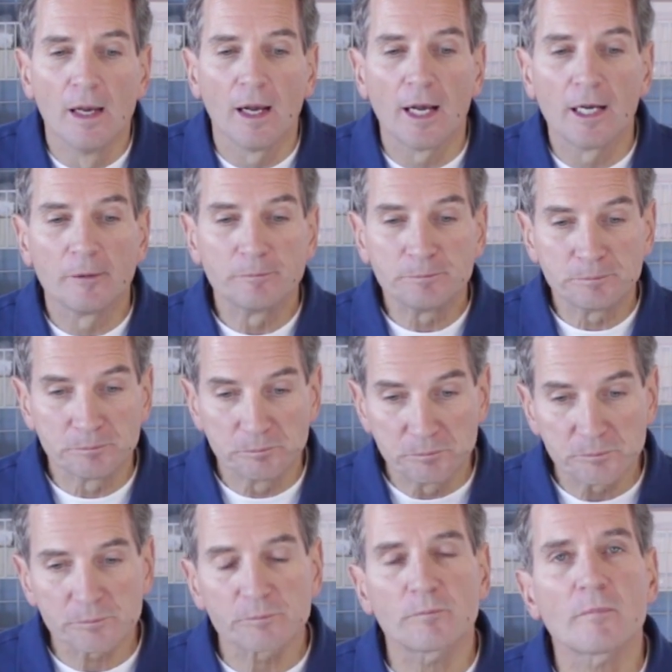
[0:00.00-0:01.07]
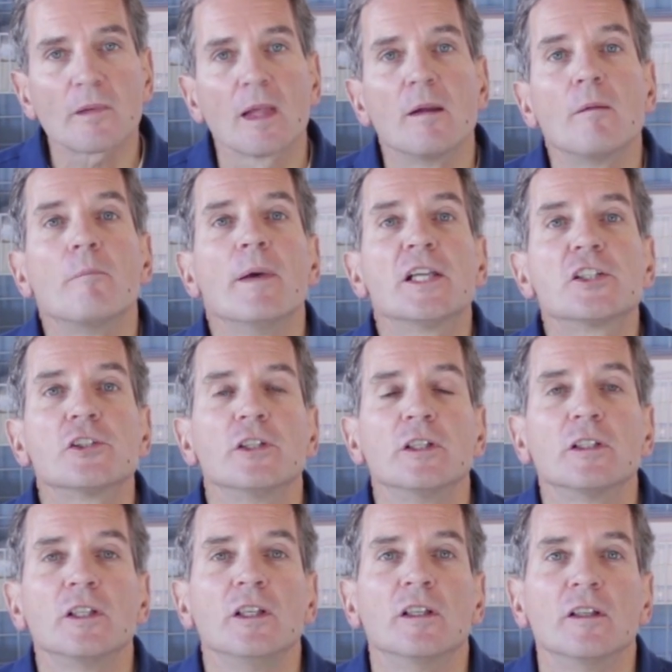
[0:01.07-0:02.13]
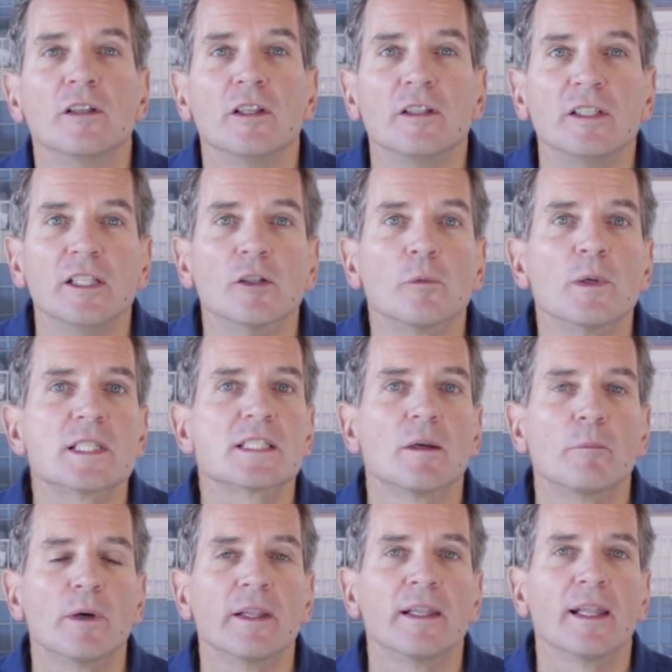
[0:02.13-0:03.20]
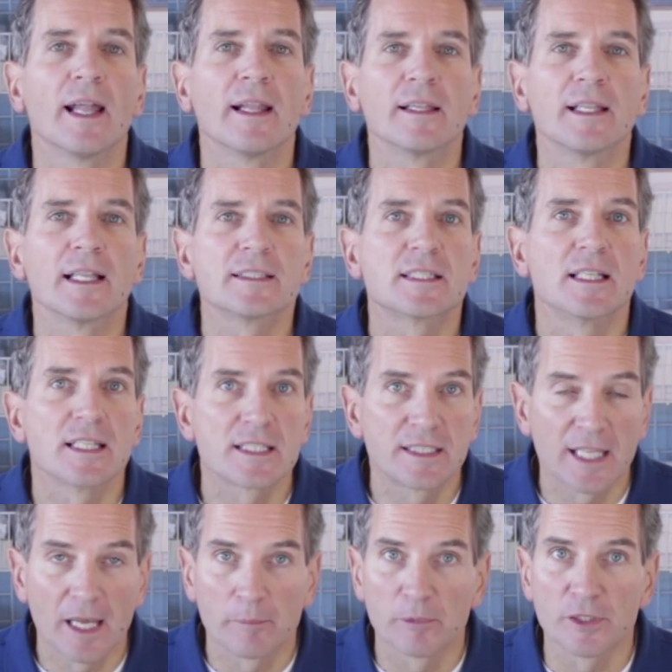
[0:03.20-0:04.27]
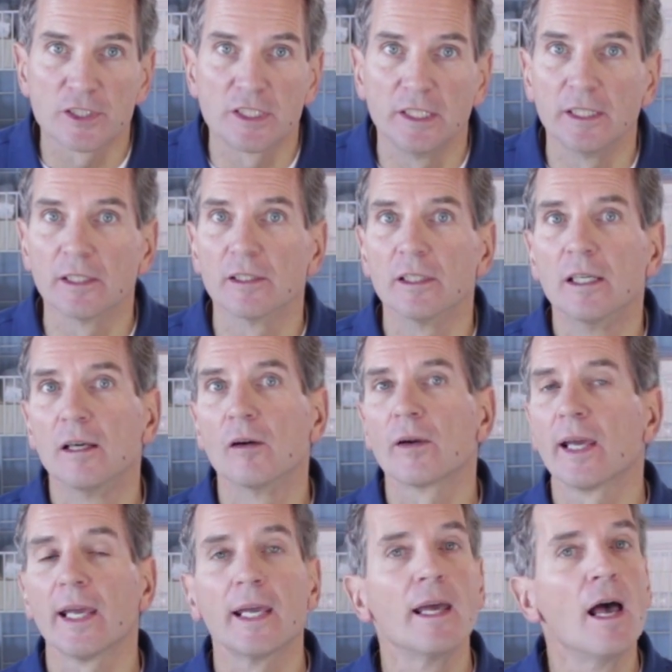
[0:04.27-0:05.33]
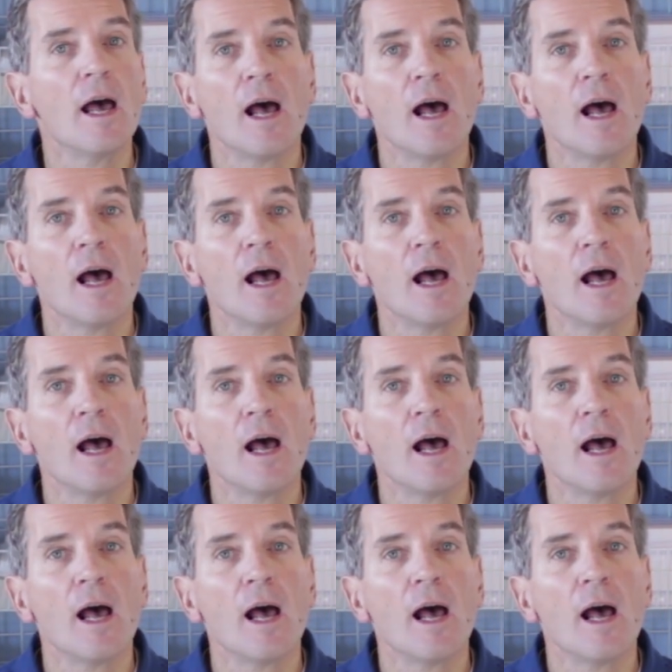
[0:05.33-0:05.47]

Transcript: Um, make sure you, you, you deal with someone that, that's an established dealer, okay?